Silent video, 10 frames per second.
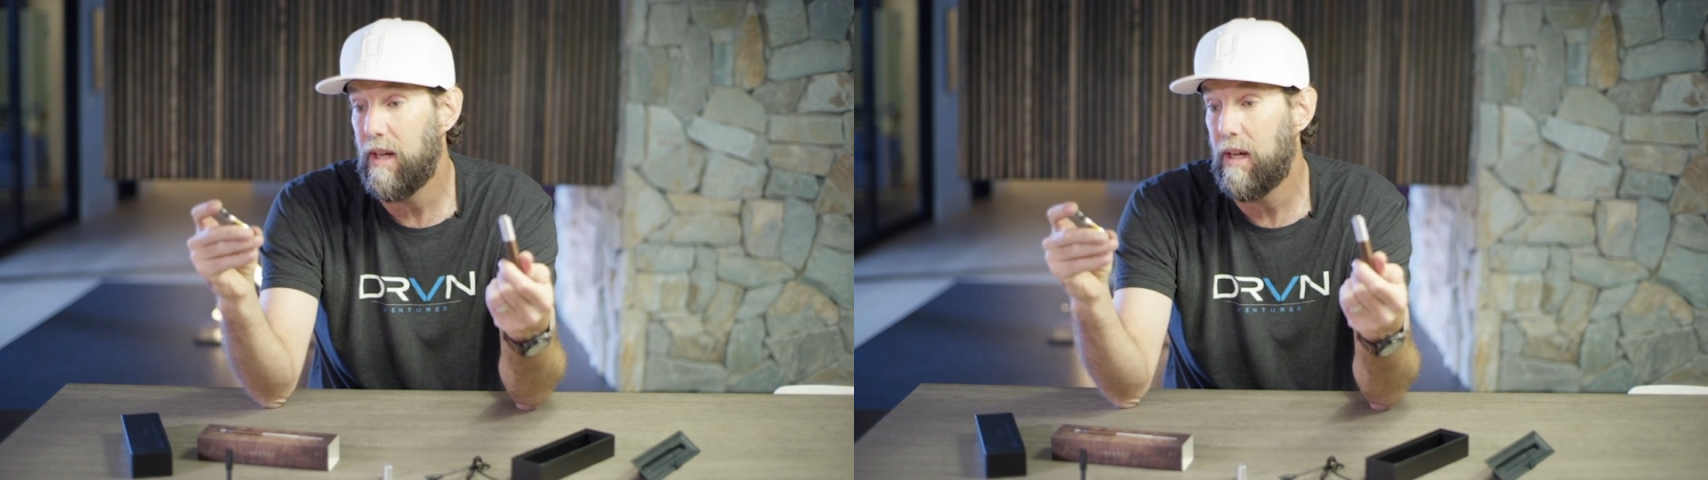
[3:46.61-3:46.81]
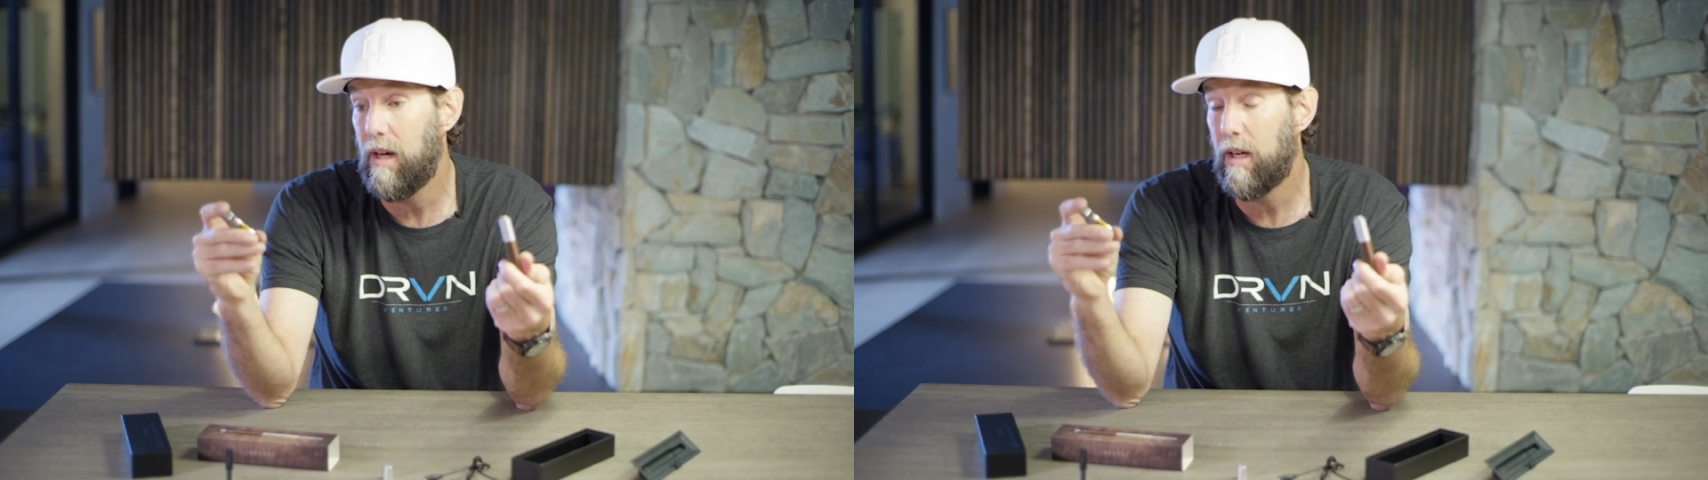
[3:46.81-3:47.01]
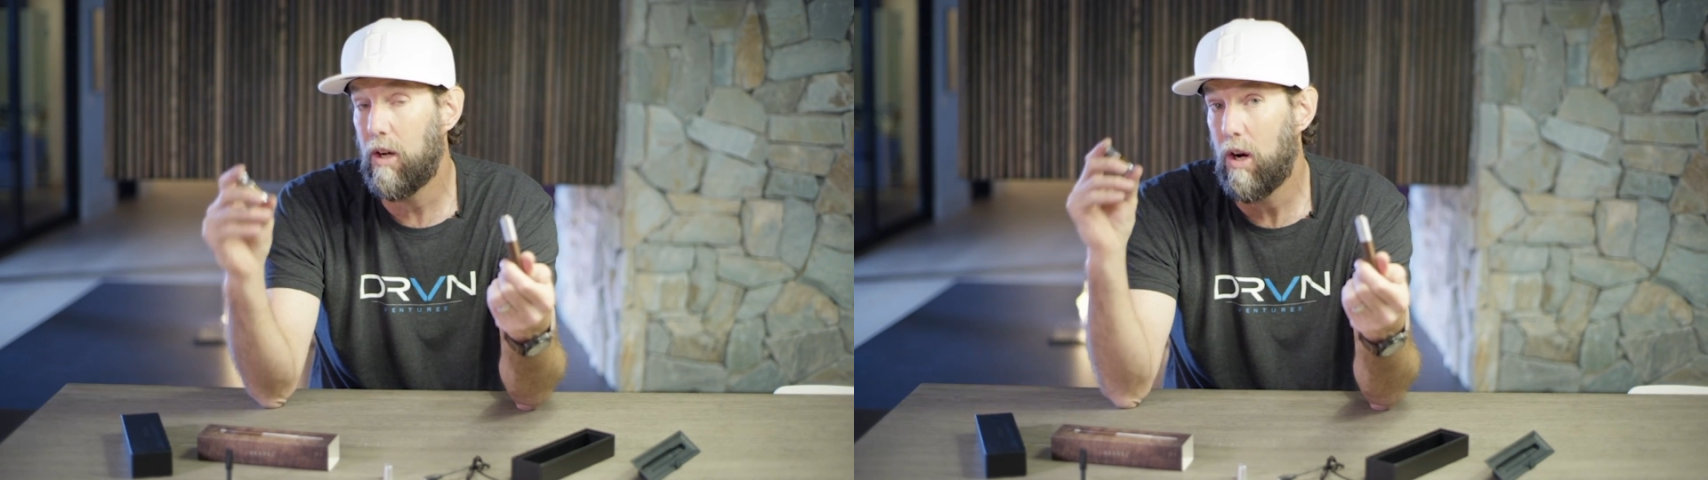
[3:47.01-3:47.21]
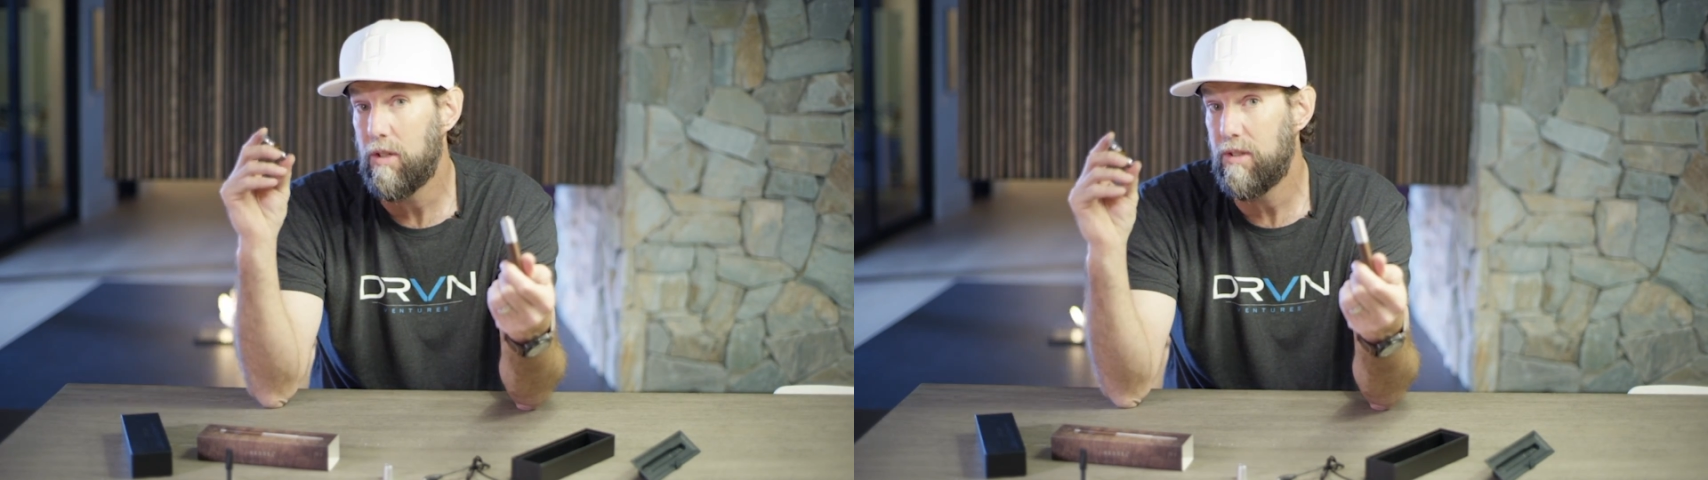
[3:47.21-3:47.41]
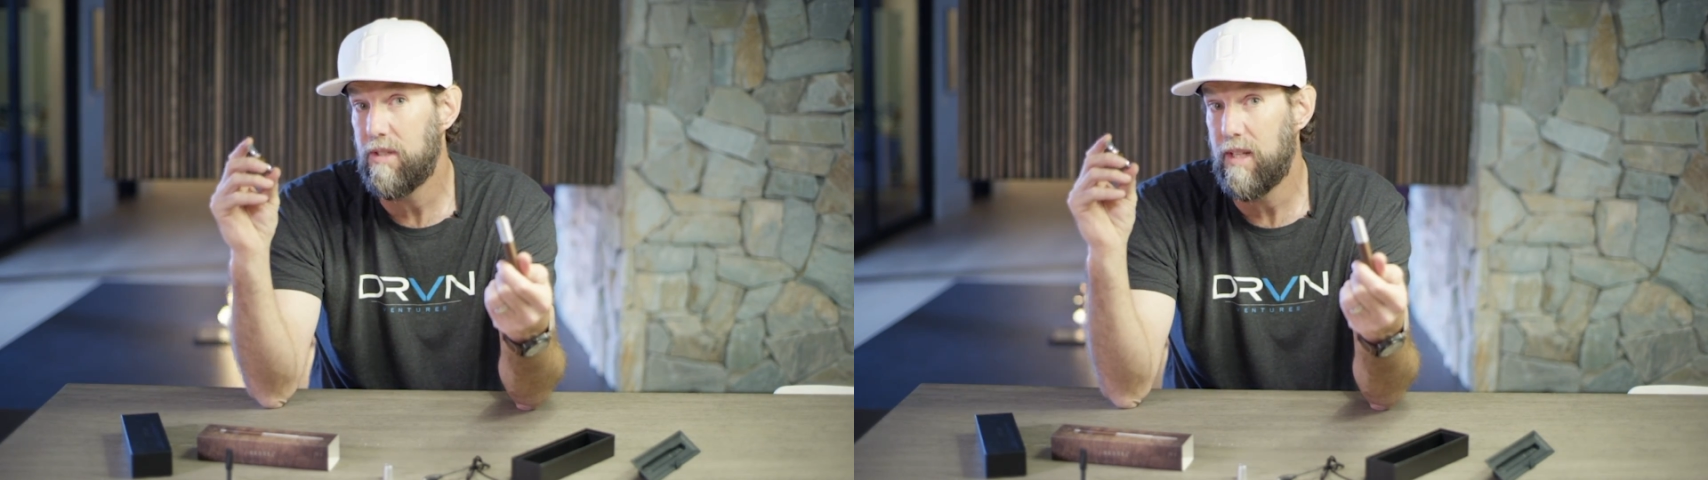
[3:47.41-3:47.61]
a
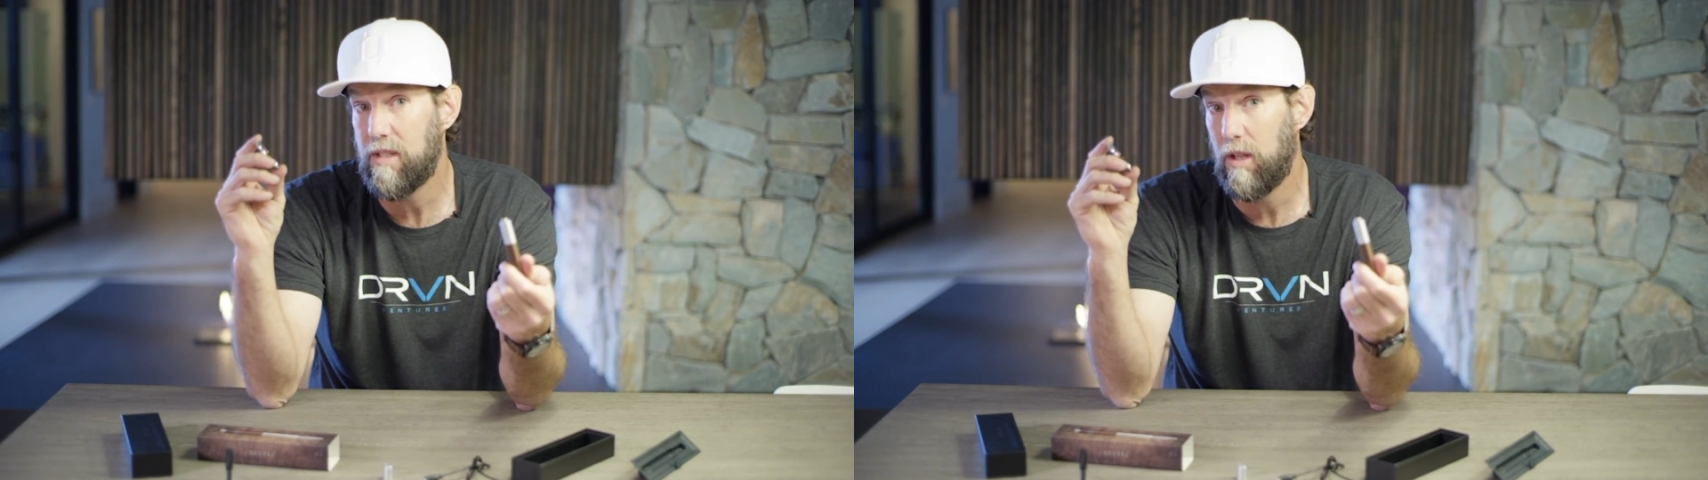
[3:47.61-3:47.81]
cartridge that's